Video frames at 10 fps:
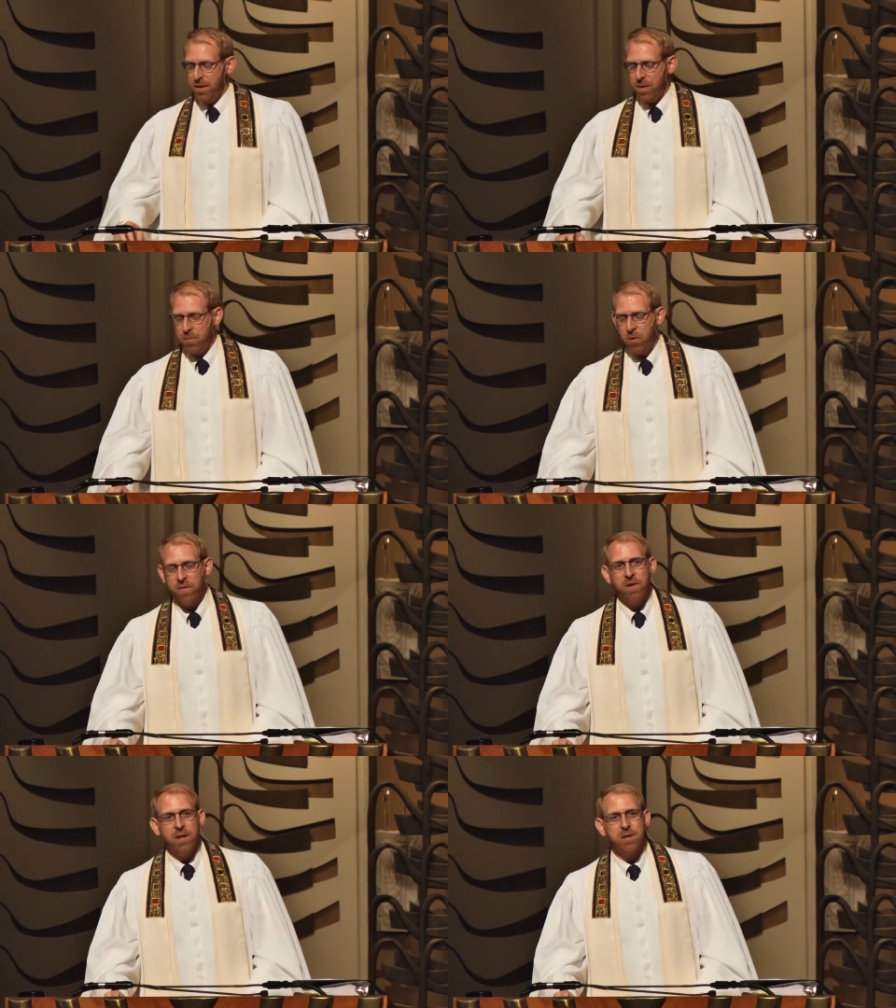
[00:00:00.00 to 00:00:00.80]
that
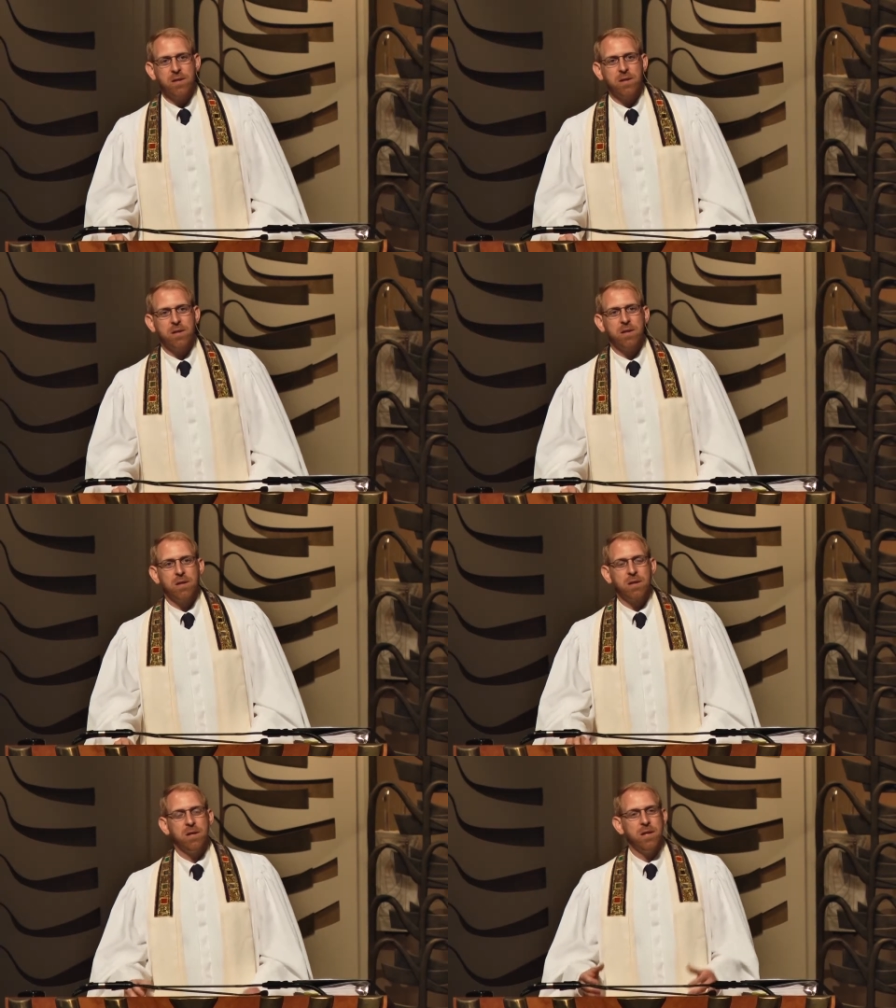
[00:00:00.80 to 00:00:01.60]
motivates
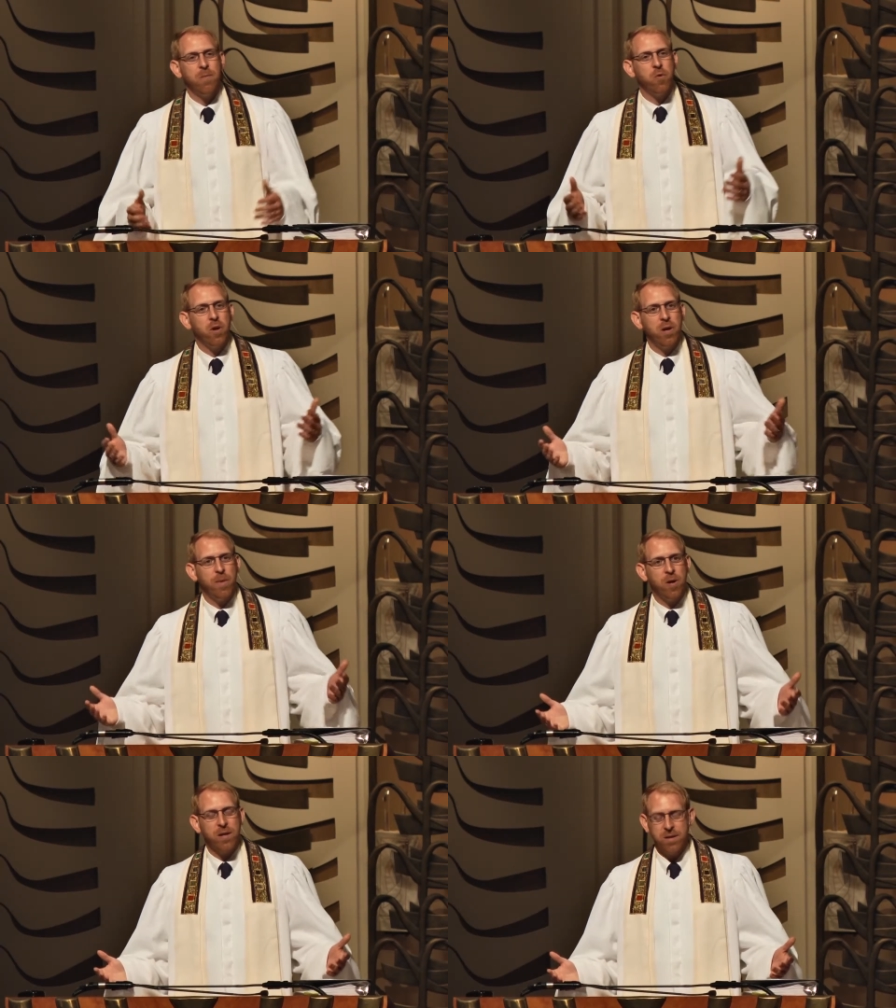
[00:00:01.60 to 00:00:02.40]
contemporary
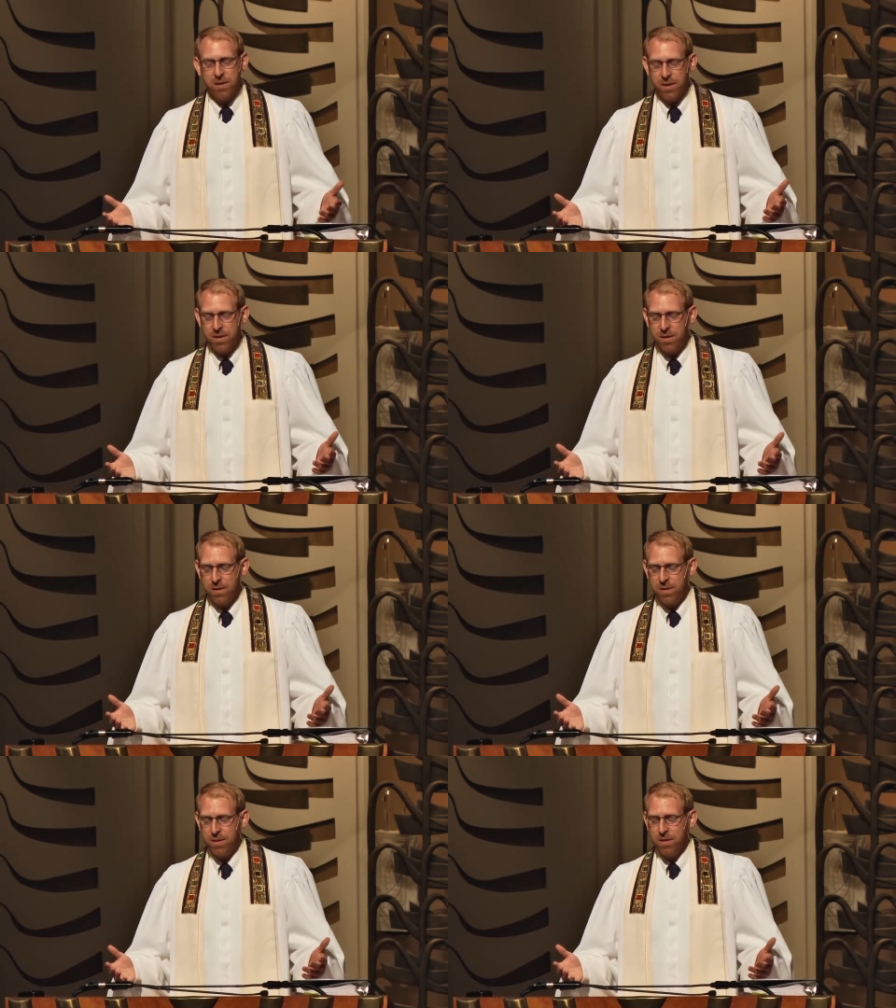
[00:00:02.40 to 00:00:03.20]
American
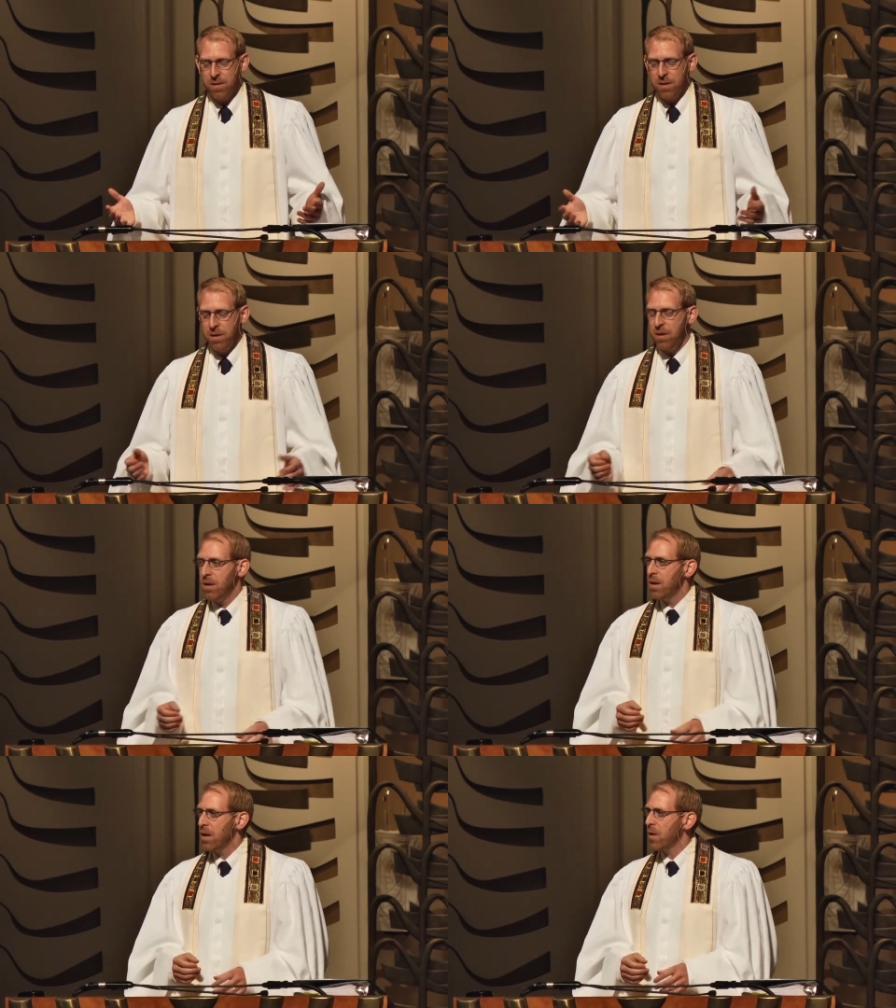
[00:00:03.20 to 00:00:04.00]
citizens
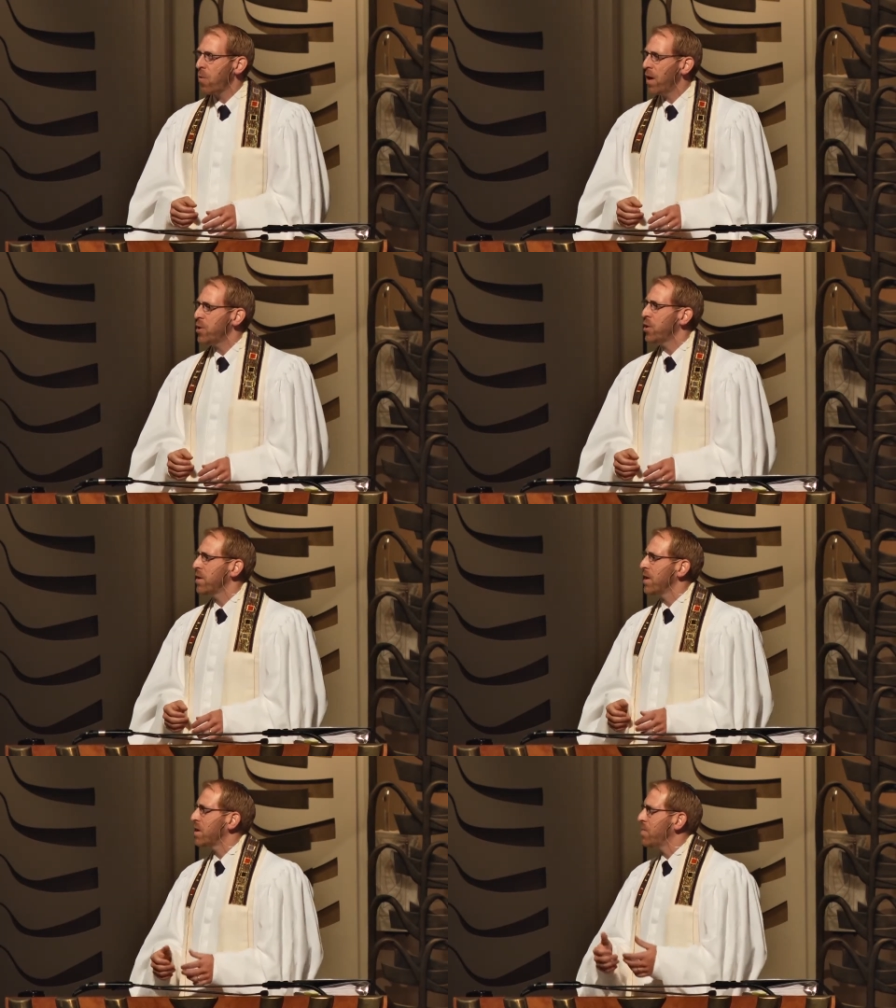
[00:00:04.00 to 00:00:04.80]
a
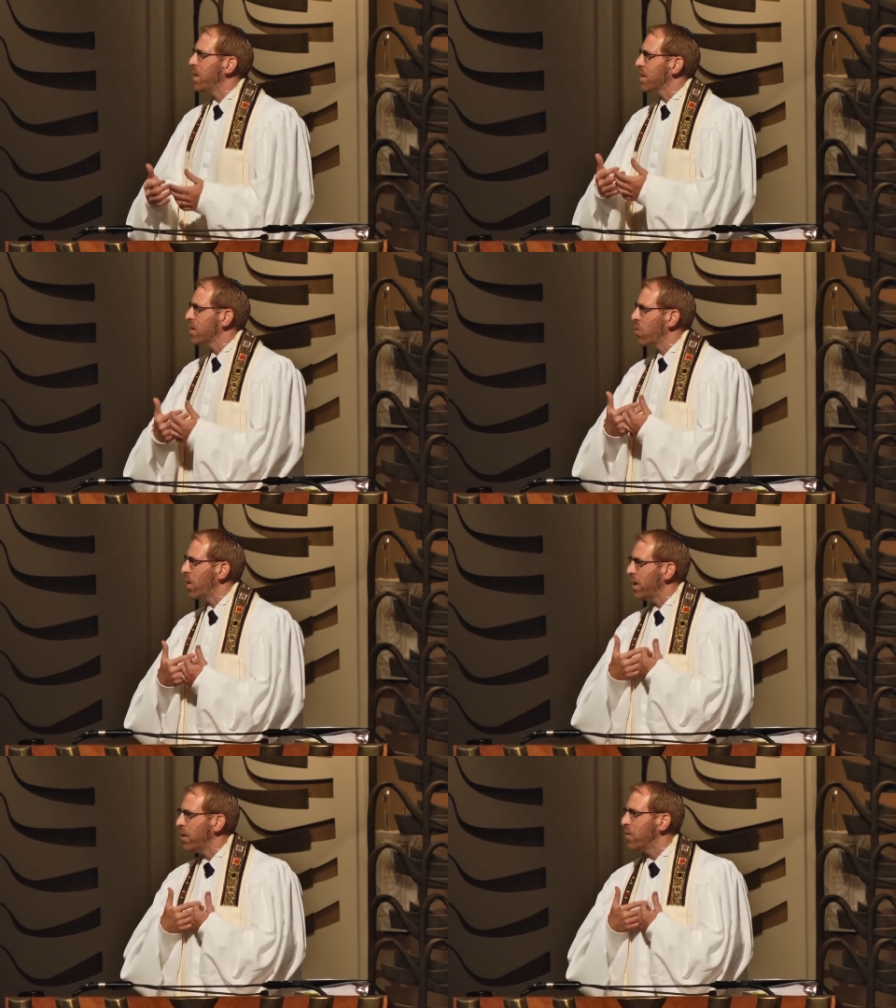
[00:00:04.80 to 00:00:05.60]
question that speaks
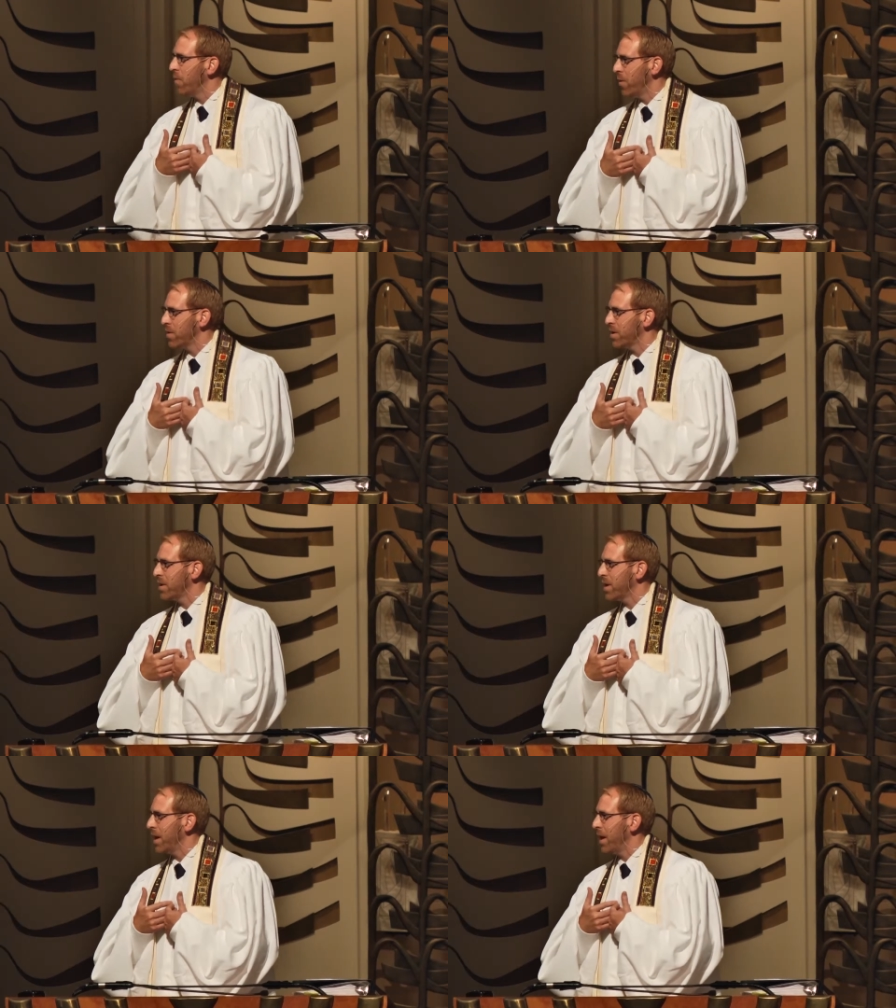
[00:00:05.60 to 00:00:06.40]
to our
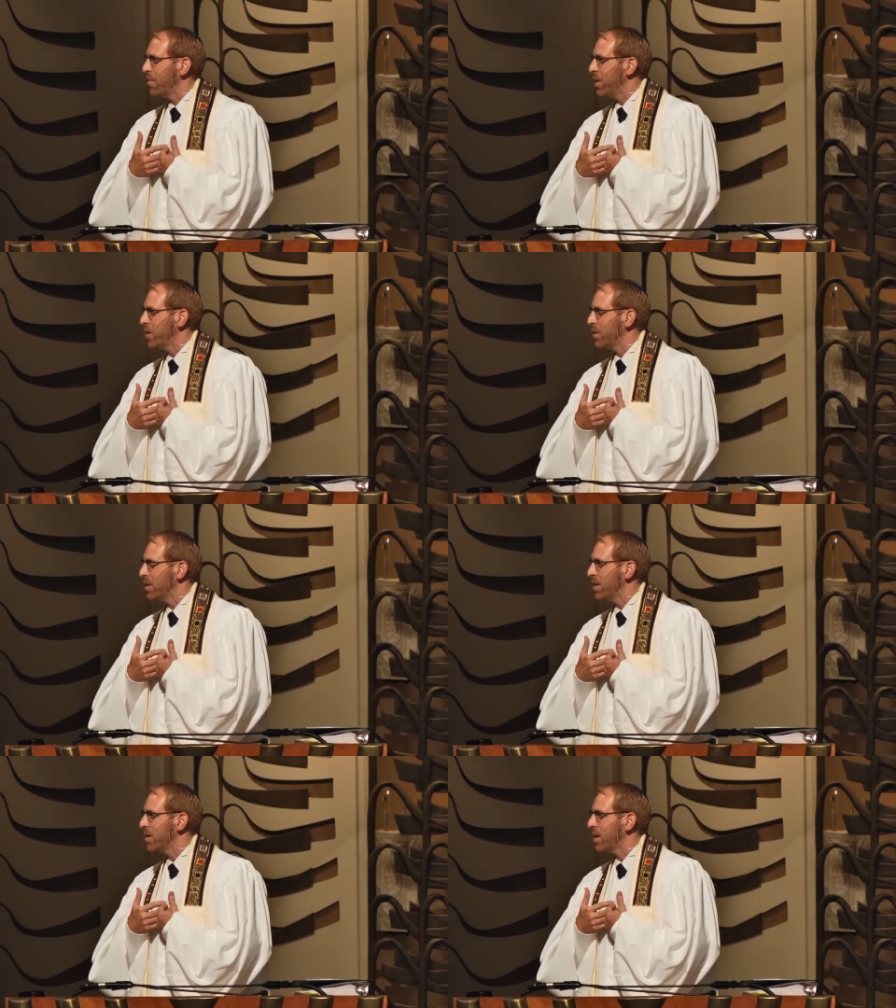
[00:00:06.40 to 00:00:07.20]
innermost
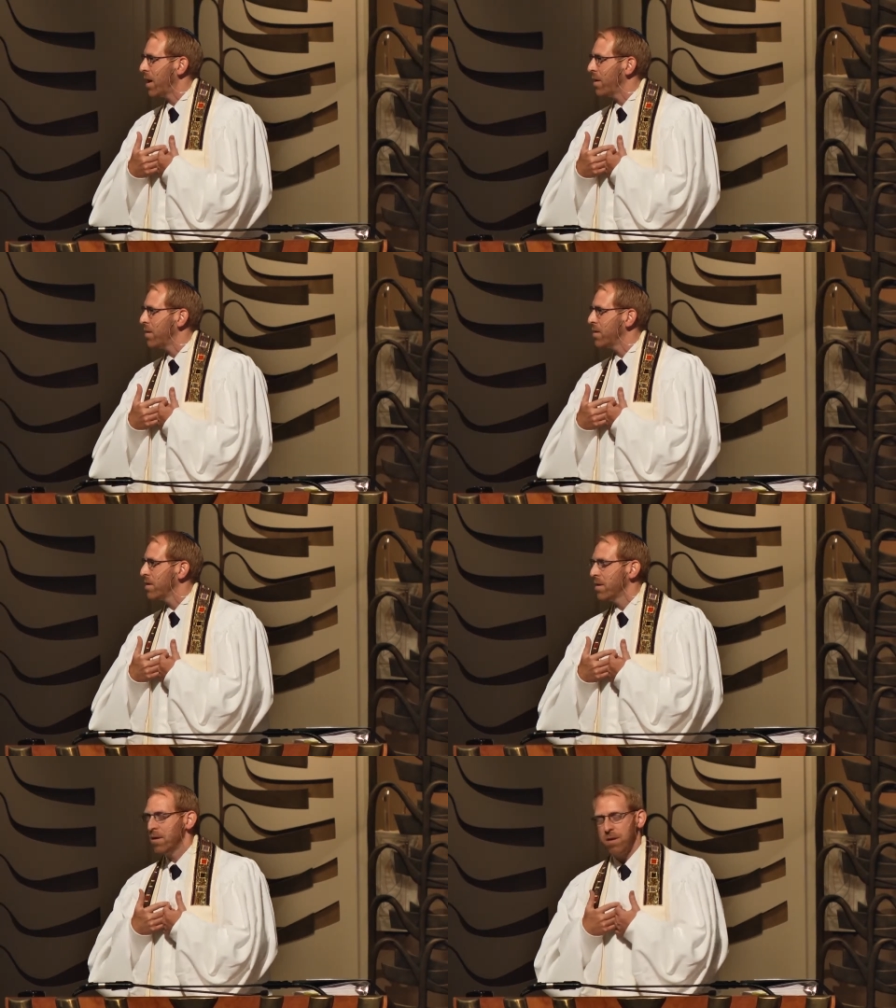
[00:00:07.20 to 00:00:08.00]
ambitions and desires,